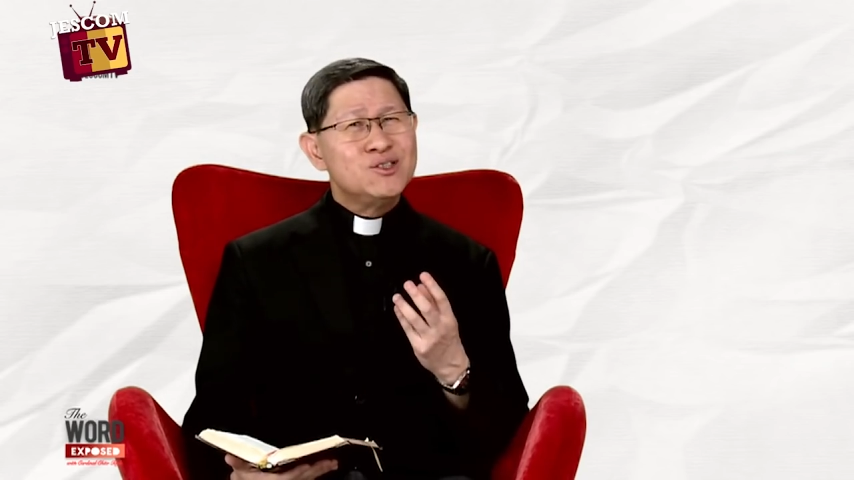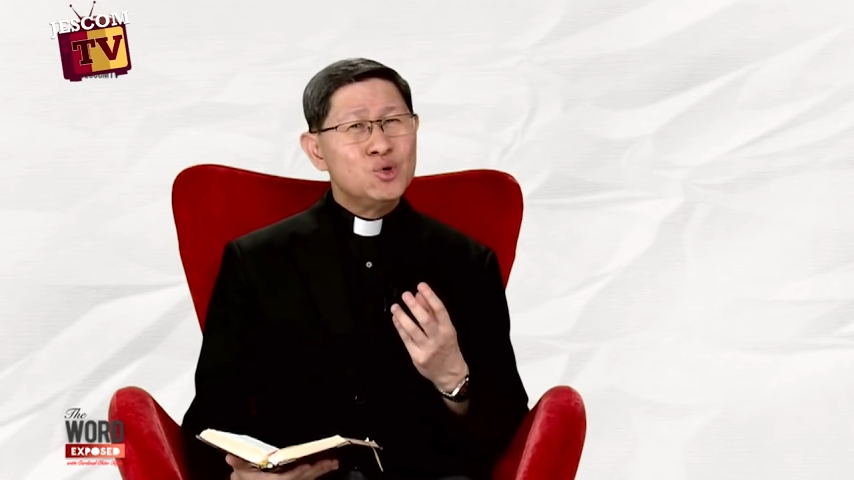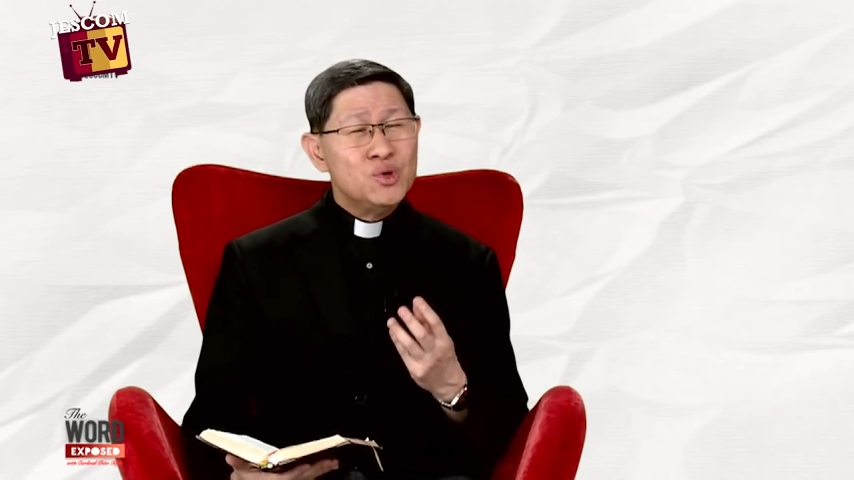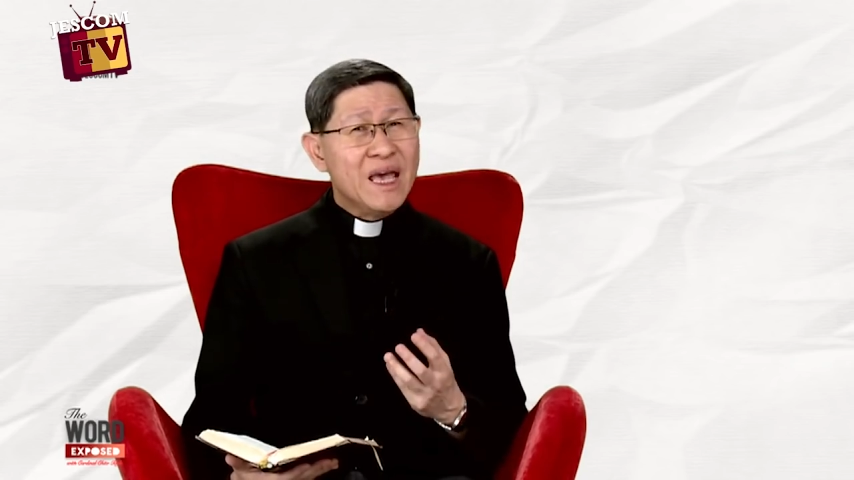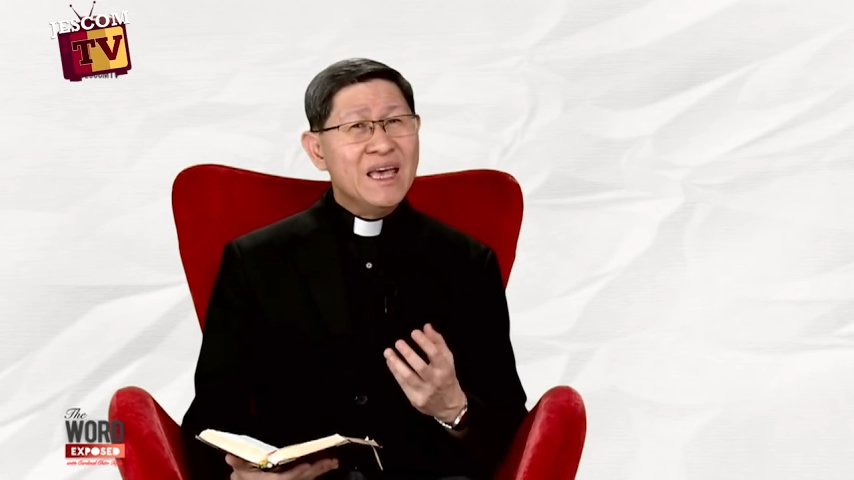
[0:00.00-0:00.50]

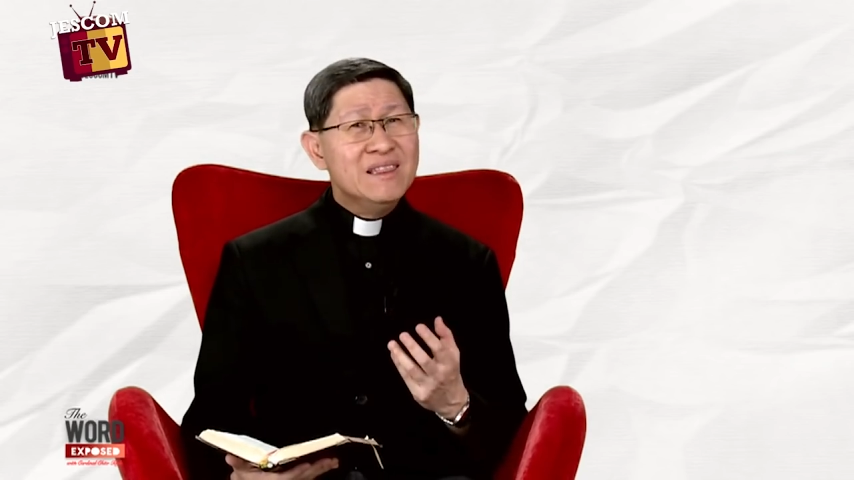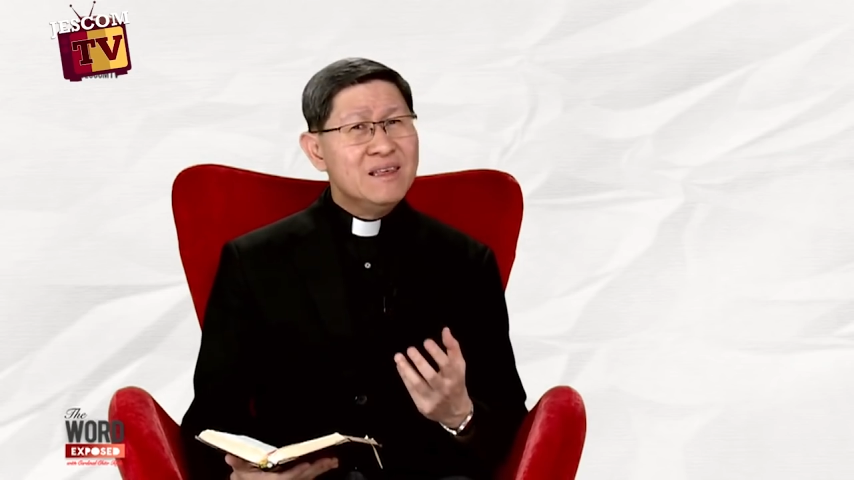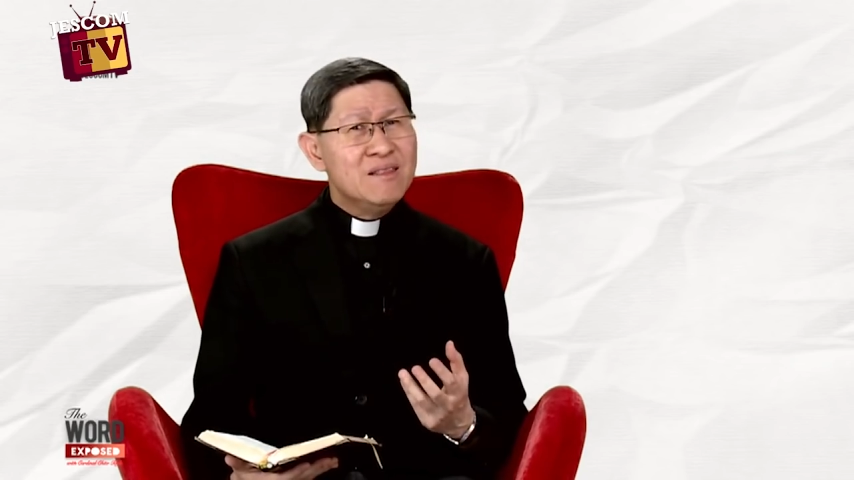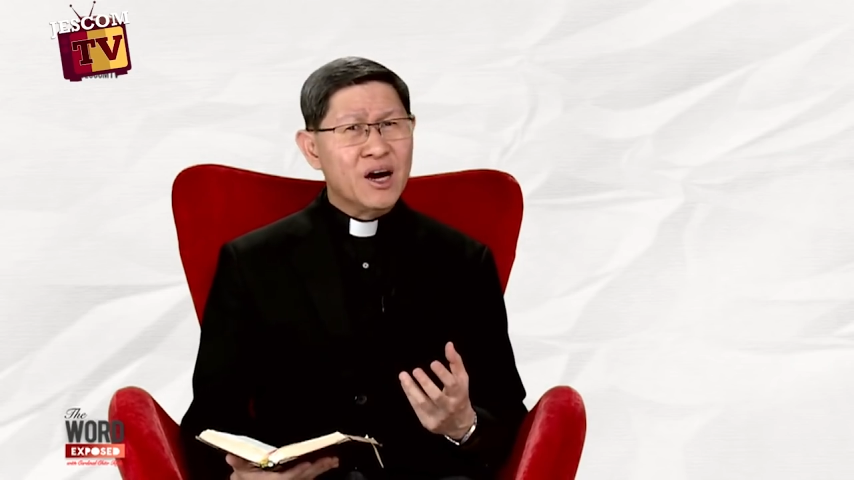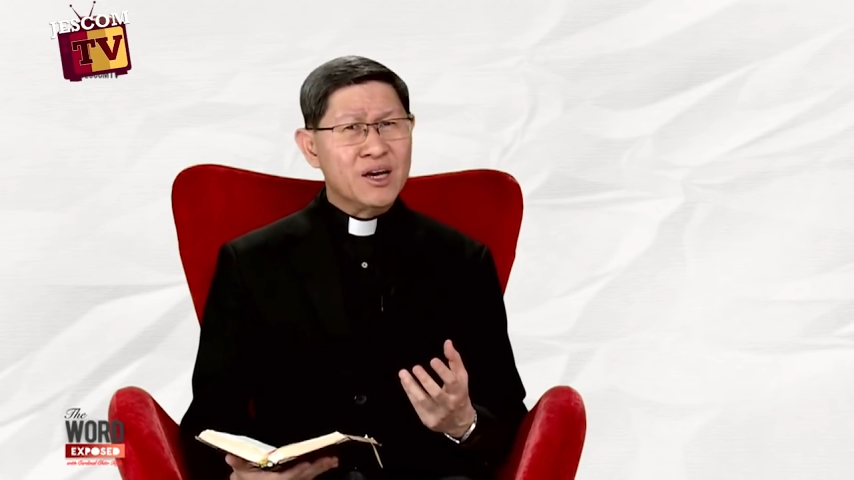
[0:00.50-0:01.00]
to
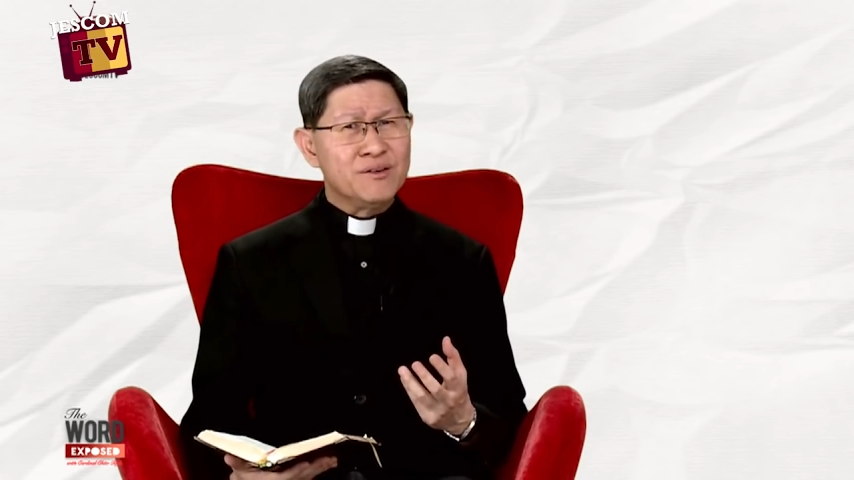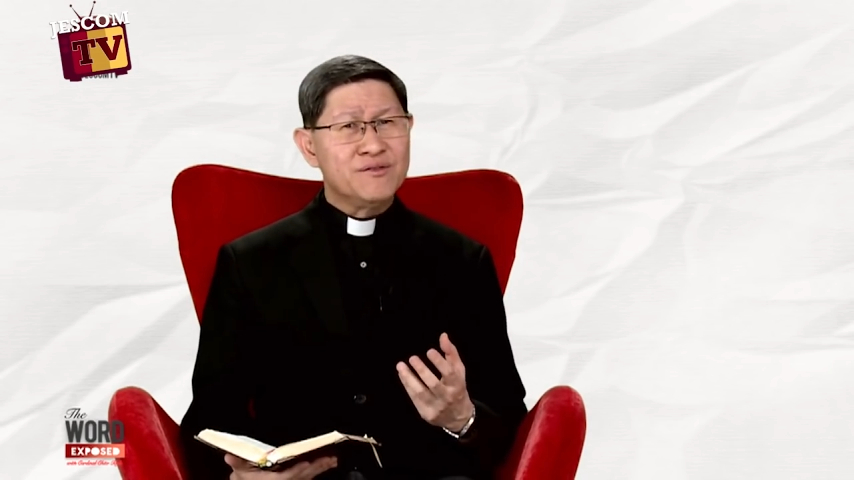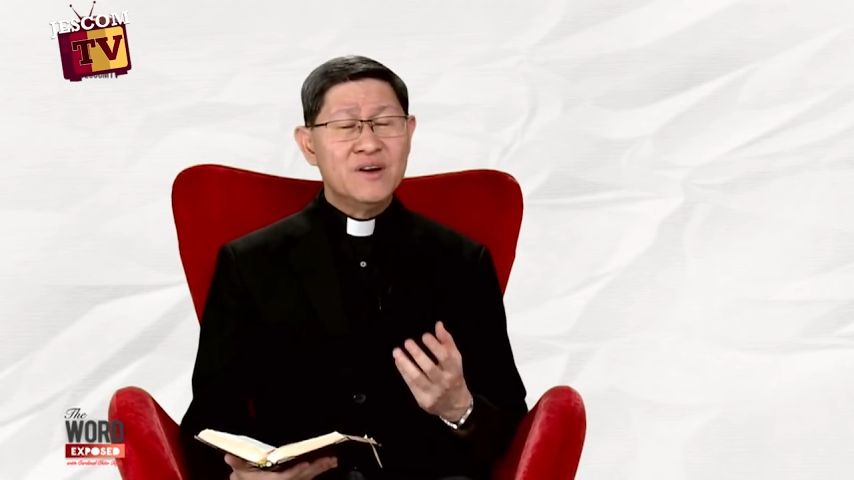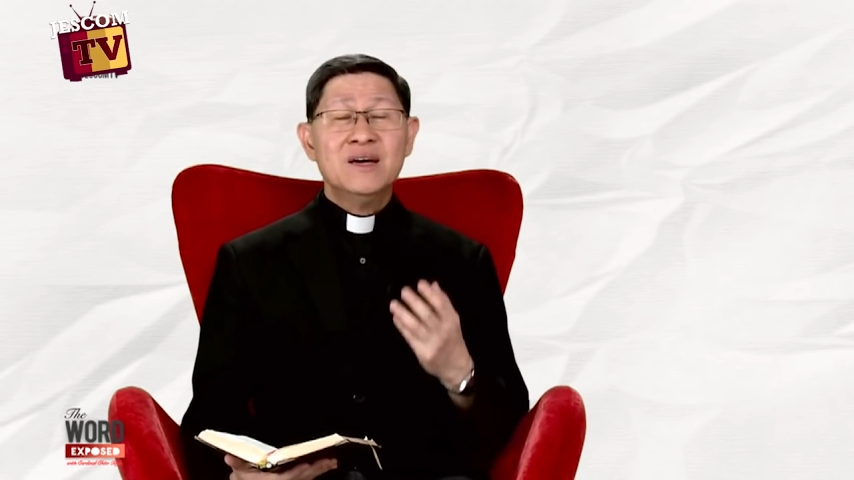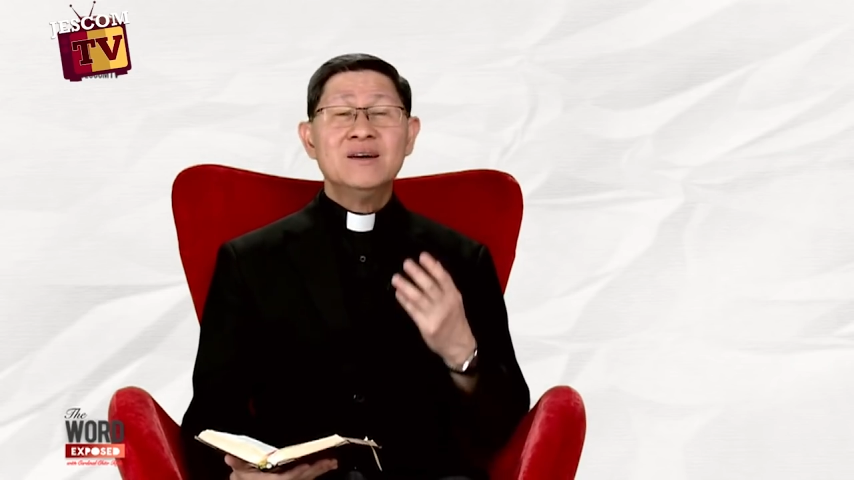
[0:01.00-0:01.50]
daily life